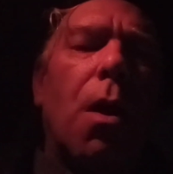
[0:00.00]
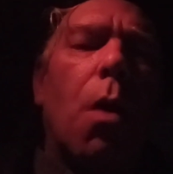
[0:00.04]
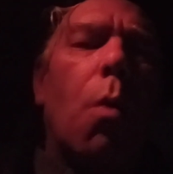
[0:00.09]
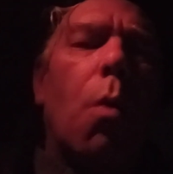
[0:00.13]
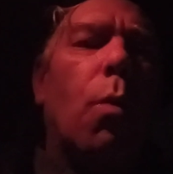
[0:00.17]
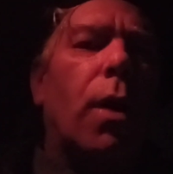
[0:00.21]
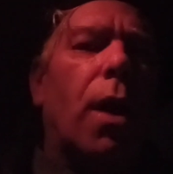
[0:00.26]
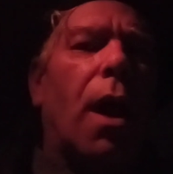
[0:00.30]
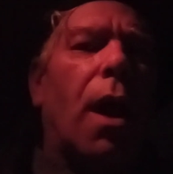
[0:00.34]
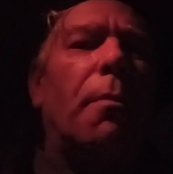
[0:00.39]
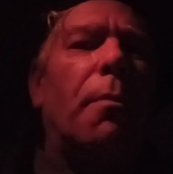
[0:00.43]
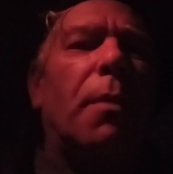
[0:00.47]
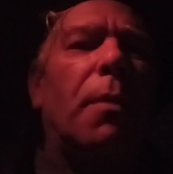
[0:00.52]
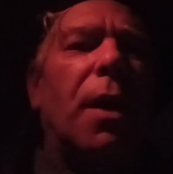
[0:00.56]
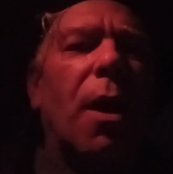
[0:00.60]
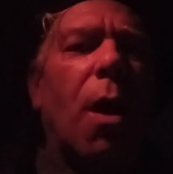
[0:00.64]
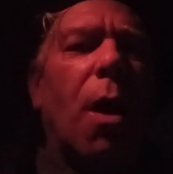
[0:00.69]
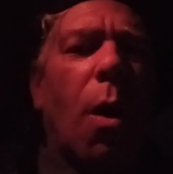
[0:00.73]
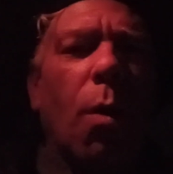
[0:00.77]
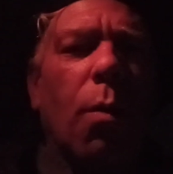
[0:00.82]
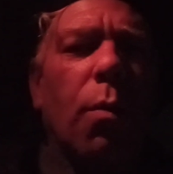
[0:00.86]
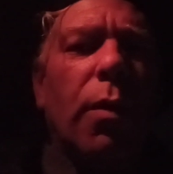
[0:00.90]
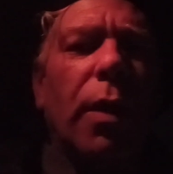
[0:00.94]
When I'm the
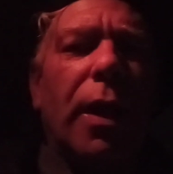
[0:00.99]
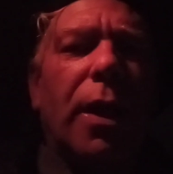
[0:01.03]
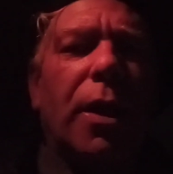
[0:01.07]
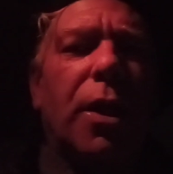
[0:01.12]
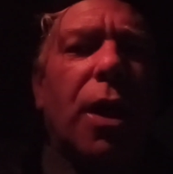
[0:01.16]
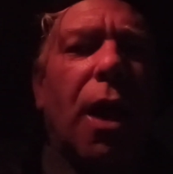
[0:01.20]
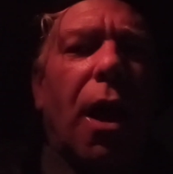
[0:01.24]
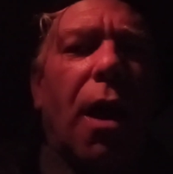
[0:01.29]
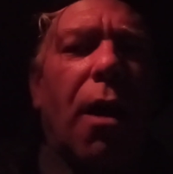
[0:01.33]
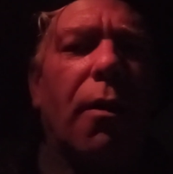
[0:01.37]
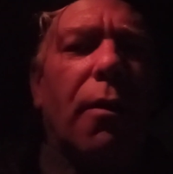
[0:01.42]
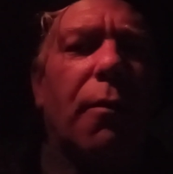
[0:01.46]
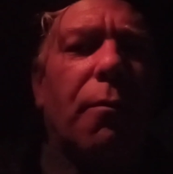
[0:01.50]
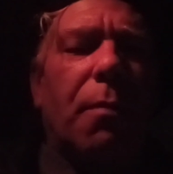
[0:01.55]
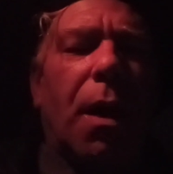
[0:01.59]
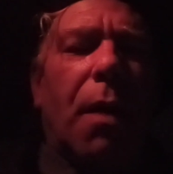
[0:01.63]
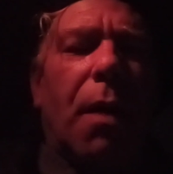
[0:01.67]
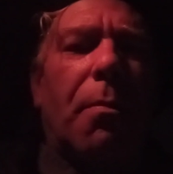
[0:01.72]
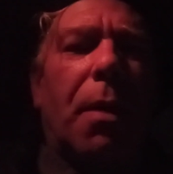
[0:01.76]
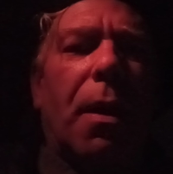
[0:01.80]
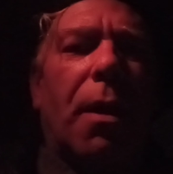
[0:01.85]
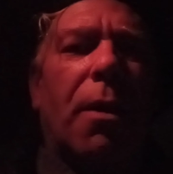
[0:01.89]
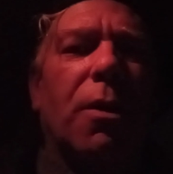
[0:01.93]
only child of
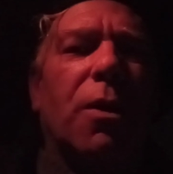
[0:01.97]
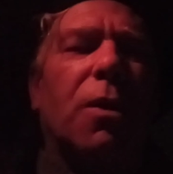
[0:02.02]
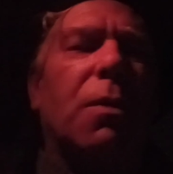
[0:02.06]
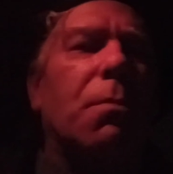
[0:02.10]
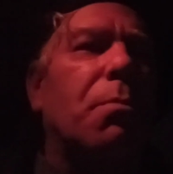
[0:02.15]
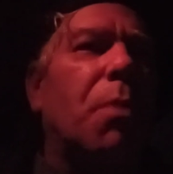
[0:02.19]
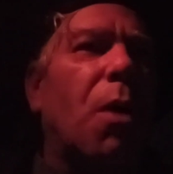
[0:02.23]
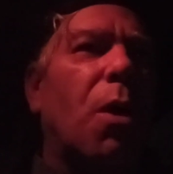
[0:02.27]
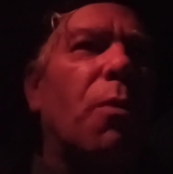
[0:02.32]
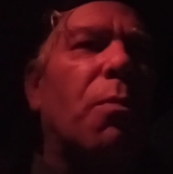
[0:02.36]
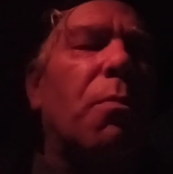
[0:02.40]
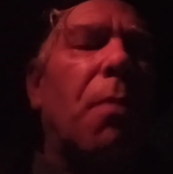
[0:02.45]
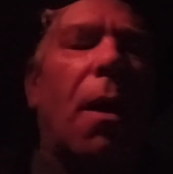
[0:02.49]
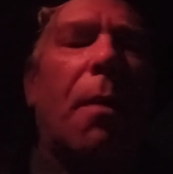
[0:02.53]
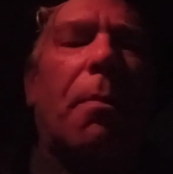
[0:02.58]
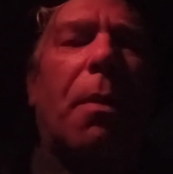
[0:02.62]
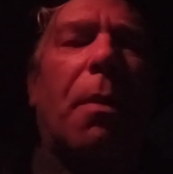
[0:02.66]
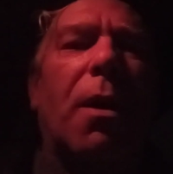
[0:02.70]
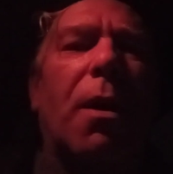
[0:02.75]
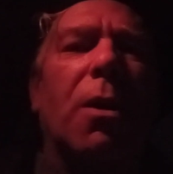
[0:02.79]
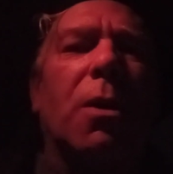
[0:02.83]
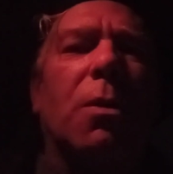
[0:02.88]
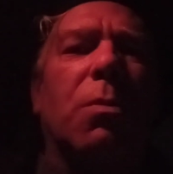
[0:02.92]
my parents, and both my
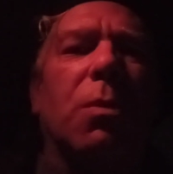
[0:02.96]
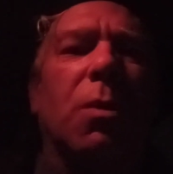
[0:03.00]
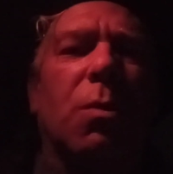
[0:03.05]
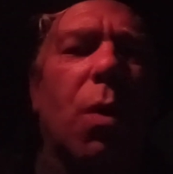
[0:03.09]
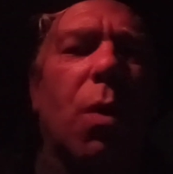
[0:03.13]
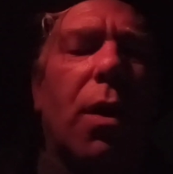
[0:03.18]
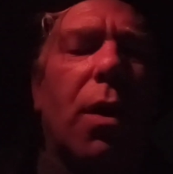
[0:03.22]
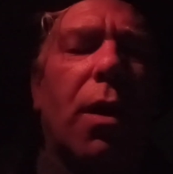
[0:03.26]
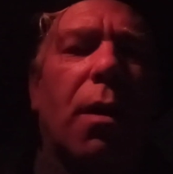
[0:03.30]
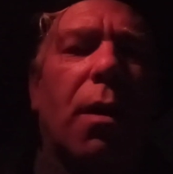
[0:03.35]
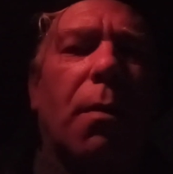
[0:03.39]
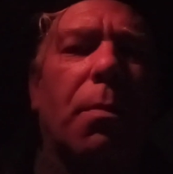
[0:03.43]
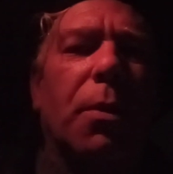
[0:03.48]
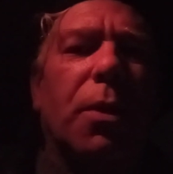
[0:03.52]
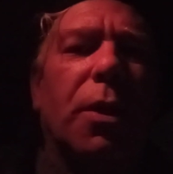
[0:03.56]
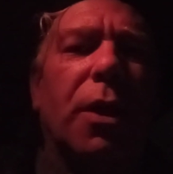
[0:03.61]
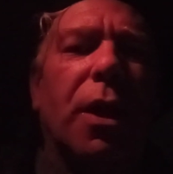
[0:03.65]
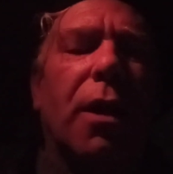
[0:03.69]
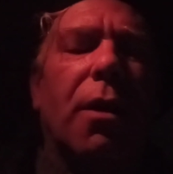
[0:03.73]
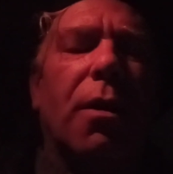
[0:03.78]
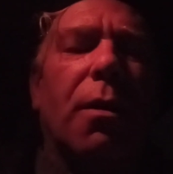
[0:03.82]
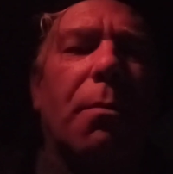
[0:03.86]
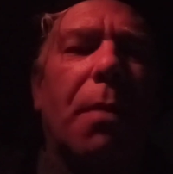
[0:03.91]
parents was
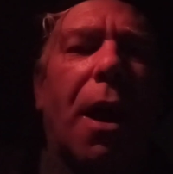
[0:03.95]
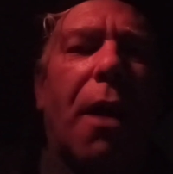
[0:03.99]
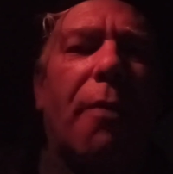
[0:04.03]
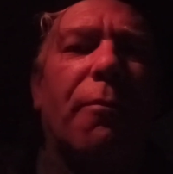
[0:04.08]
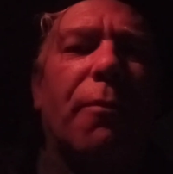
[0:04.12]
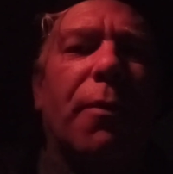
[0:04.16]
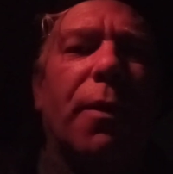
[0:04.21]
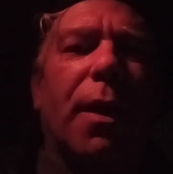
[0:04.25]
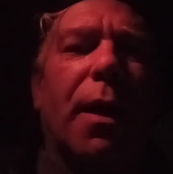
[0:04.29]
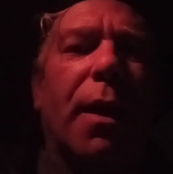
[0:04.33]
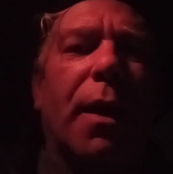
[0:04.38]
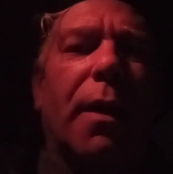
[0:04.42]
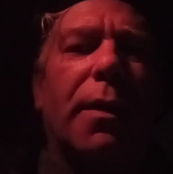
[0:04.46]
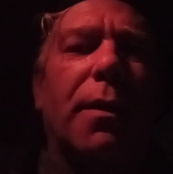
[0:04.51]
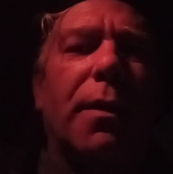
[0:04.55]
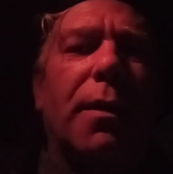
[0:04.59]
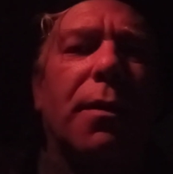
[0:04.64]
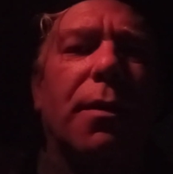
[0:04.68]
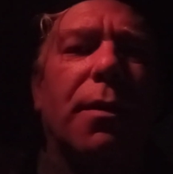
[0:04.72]
100% hermaphrodites.